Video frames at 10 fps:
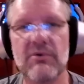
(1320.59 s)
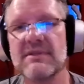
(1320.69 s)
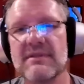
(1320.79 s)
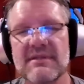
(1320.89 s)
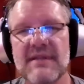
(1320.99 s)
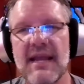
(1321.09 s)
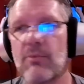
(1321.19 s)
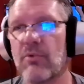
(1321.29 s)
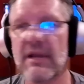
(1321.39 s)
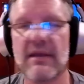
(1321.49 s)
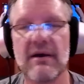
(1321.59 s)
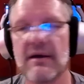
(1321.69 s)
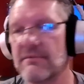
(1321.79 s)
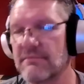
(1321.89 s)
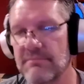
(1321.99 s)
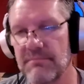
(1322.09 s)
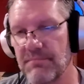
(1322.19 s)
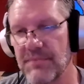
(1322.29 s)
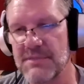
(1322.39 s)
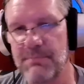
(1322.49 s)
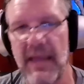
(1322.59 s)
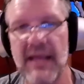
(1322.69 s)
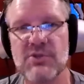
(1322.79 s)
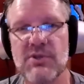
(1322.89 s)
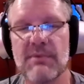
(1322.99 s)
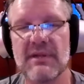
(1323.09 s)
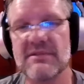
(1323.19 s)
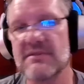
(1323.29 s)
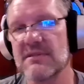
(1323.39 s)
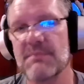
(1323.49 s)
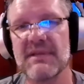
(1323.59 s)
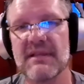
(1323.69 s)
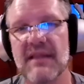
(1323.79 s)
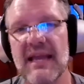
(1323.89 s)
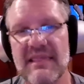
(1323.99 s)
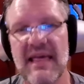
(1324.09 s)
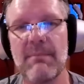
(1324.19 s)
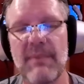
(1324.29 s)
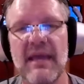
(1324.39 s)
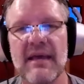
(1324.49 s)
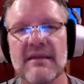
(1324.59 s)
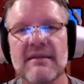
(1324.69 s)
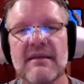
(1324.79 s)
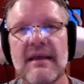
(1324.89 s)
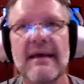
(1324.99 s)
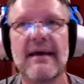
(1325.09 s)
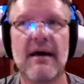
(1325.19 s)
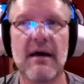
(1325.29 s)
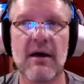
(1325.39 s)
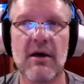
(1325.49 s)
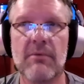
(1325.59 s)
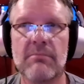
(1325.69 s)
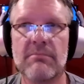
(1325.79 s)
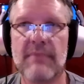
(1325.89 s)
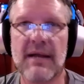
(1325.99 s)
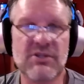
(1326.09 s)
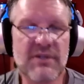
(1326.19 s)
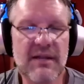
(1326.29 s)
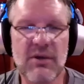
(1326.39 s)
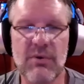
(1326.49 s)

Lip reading: today I'm working on this band, so I'm going to listen to something like that band. I just kind of go with